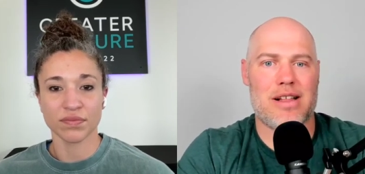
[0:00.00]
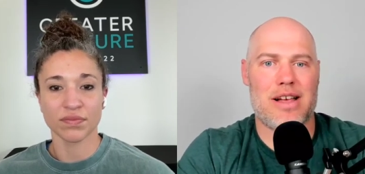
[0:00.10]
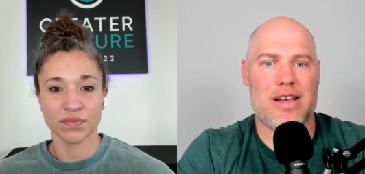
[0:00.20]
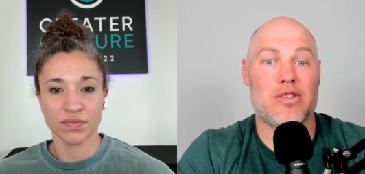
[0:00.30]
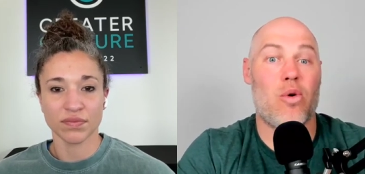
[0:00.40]

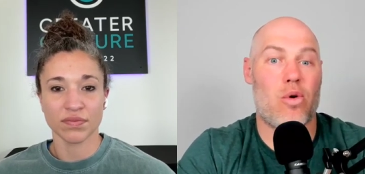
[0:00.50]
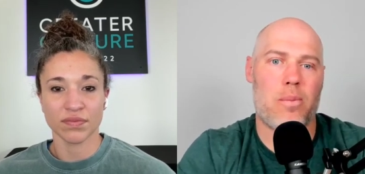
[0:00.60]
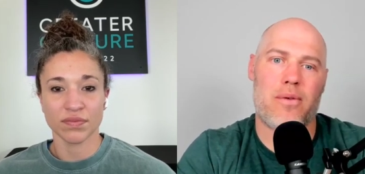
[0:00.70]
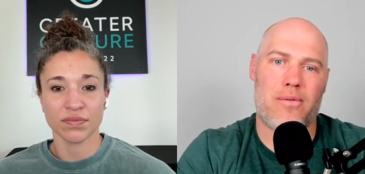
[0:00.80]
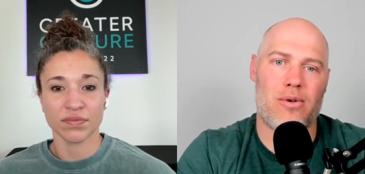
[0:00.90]
Speaker 1: class or
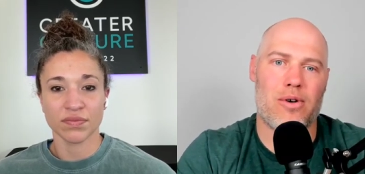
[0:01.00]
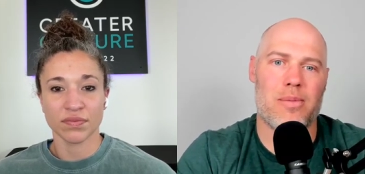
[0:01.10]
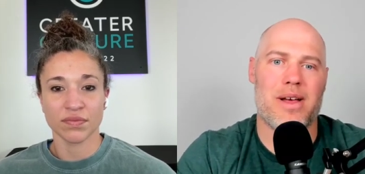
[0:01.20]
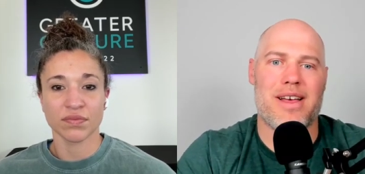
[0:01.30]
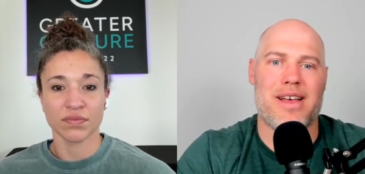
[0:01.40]

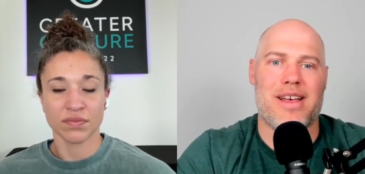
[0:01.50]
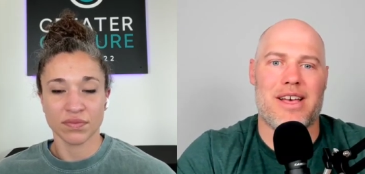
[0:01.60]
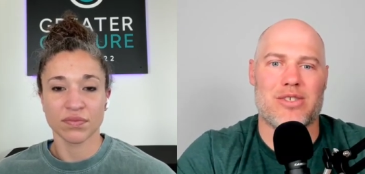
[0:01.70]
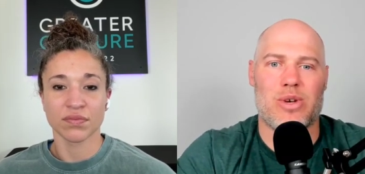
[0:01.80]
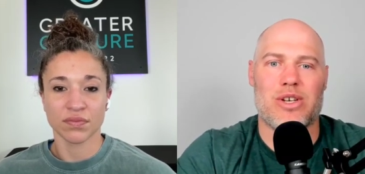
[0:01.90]
perform
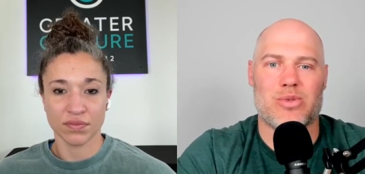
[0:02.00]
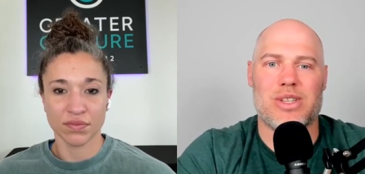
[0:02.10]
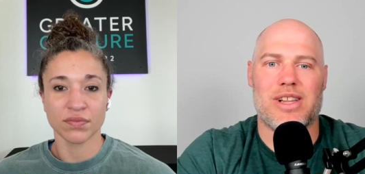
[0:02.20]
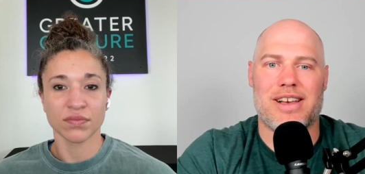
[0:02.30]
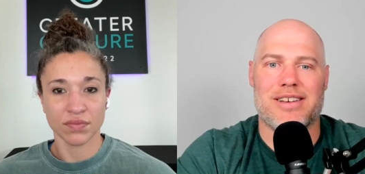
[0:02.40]
as well as
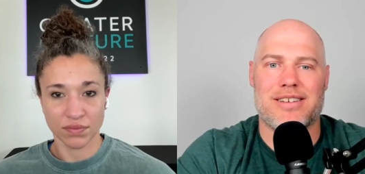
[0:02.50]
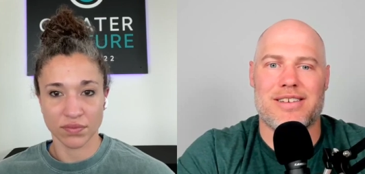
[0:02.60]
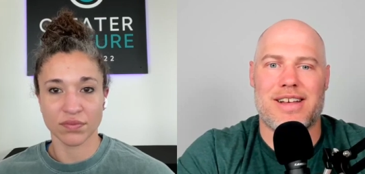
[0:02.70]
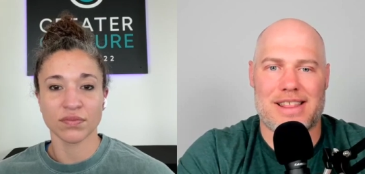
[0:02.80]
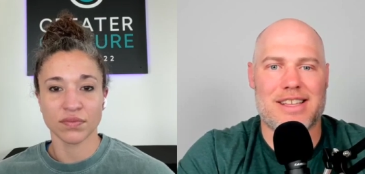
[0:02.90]
we'd like.
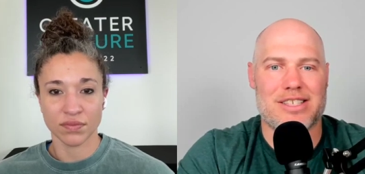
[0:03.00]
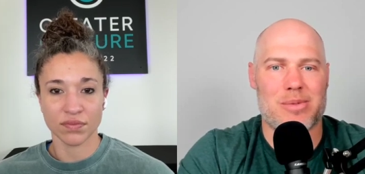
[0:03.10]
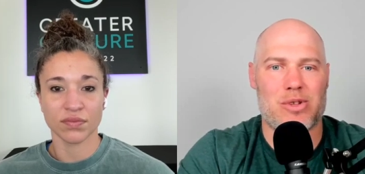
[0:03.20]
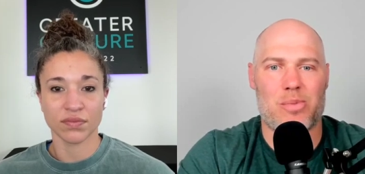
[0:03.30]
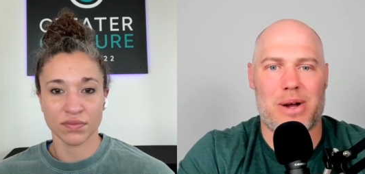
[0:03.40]
And I think that's
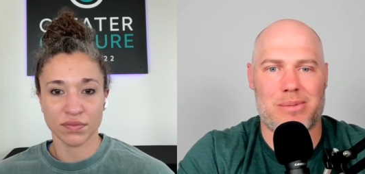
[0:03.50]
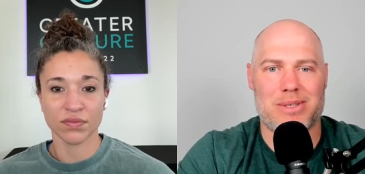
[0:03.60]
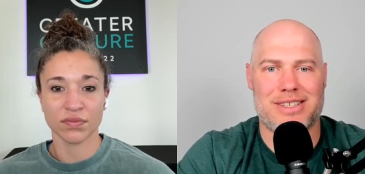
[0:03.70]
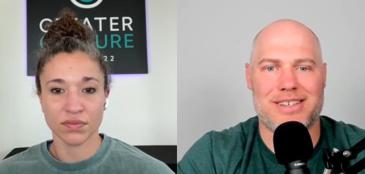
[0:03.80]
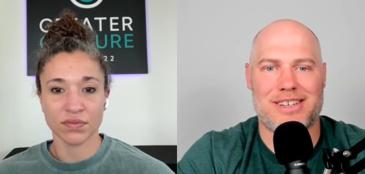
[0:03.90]
something you've probably
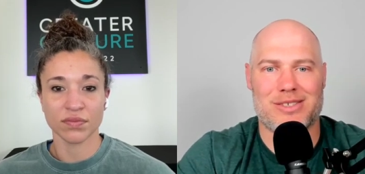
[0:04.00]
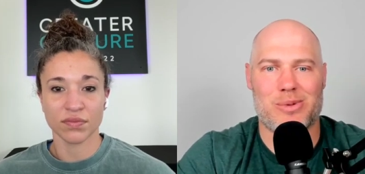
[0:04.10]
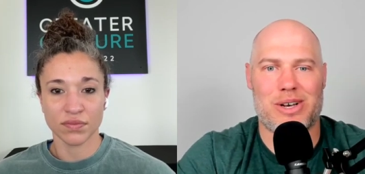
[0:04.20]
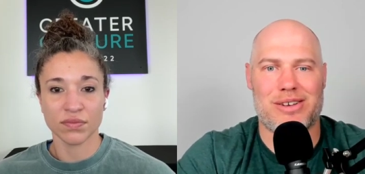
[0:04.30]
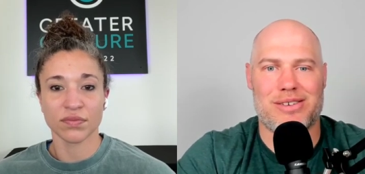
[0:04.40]
seen as
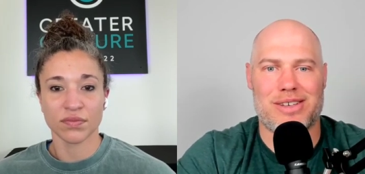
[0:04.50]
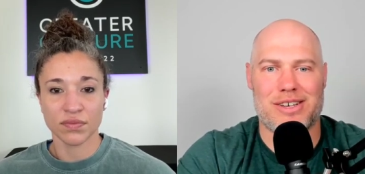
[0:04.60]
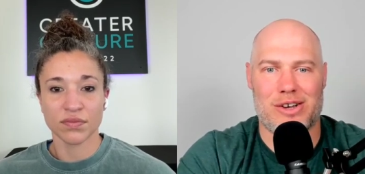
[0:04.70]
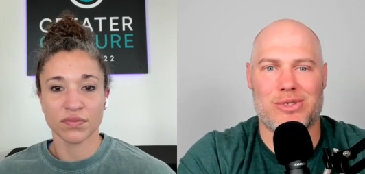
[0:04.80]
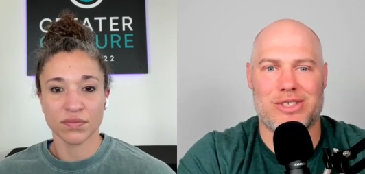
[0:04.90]
well
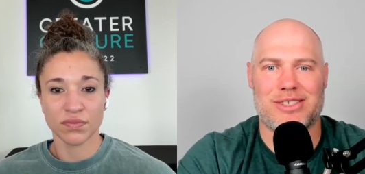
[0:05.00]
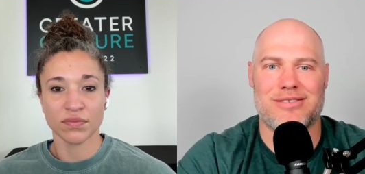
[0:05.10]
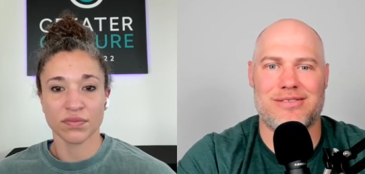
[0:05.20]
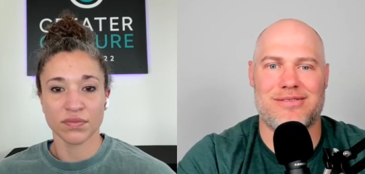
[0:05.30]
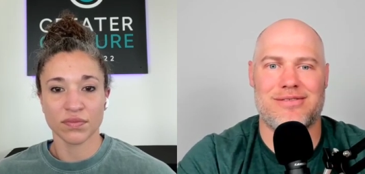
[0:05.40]
in
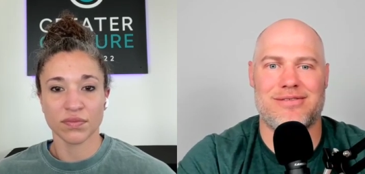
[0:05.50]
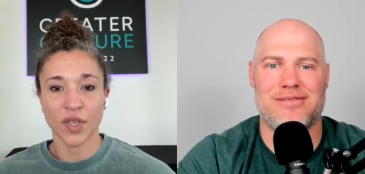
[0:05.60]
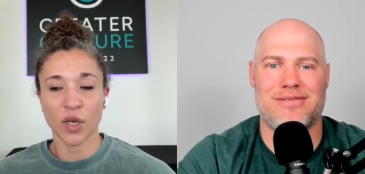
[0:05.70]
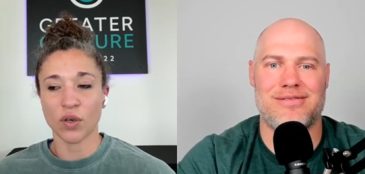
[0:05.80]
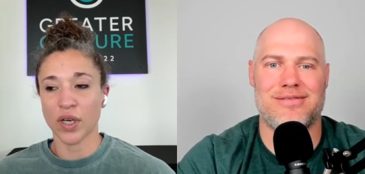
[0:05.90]
coaching.
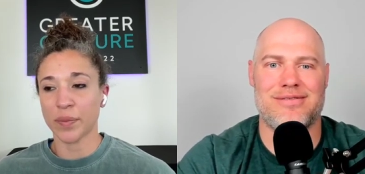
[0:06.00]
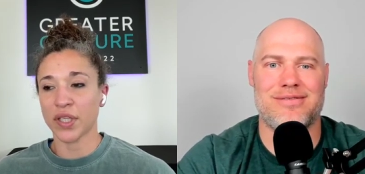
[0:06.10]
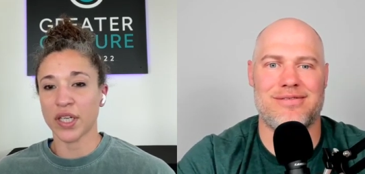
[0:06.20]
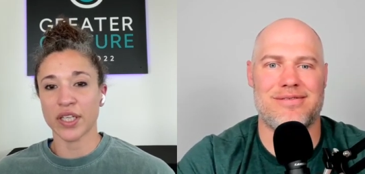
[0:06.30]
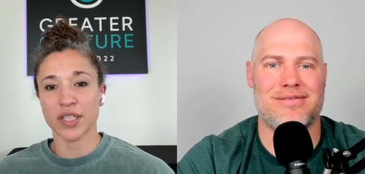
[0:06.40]
Speaker 2: Oh,
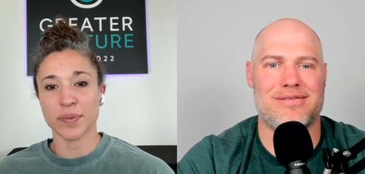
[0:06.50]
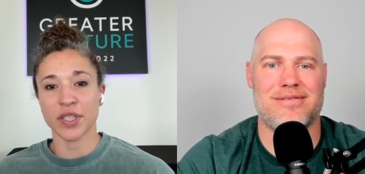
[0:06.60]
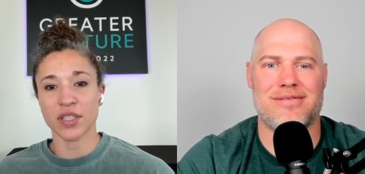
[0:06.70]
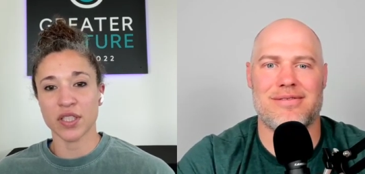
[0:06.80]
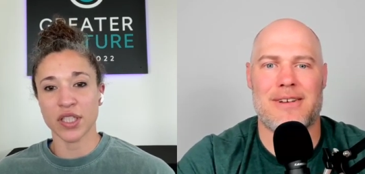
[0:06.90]
I mean, I
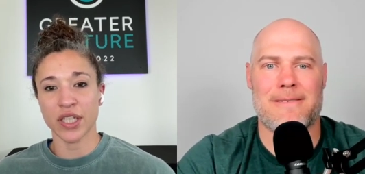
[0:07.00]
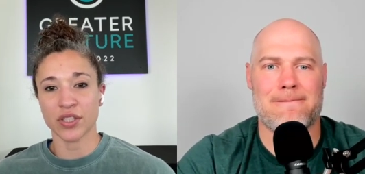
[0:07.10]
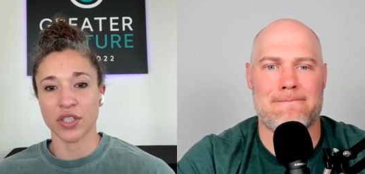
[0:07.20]
experienced it